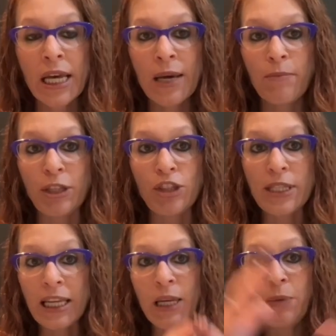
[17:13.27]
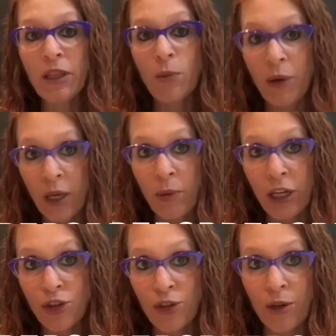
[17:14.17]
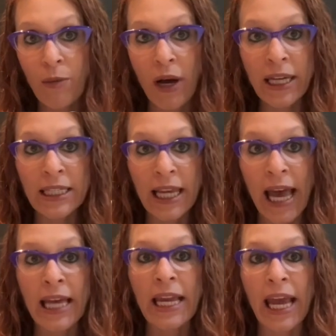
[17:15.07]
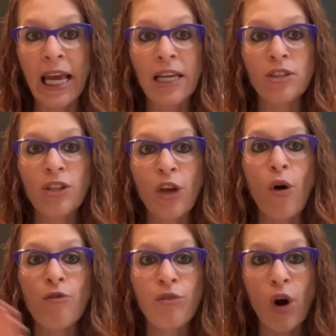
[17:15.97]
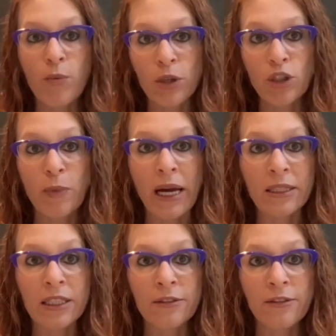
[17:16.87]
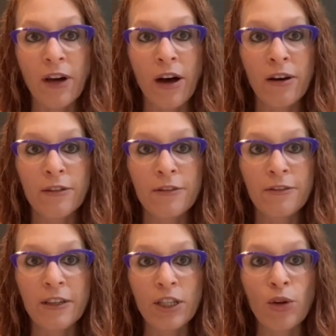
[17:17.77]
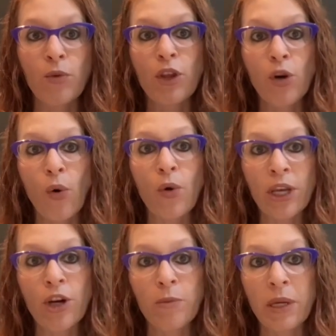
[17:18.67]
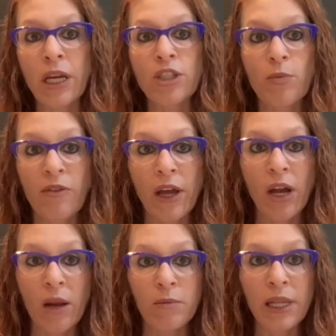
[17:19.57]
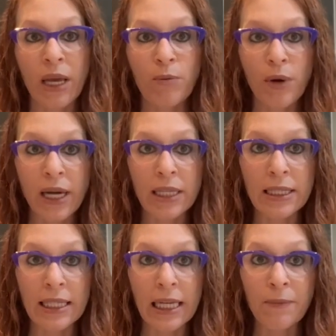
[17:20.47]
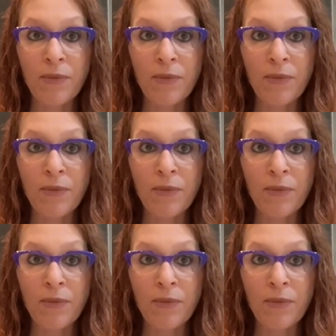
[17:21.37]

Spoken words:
But just keeping the big picture in mind again, and the overall perspective of, the goal here being to prevent unplanned pregnancy.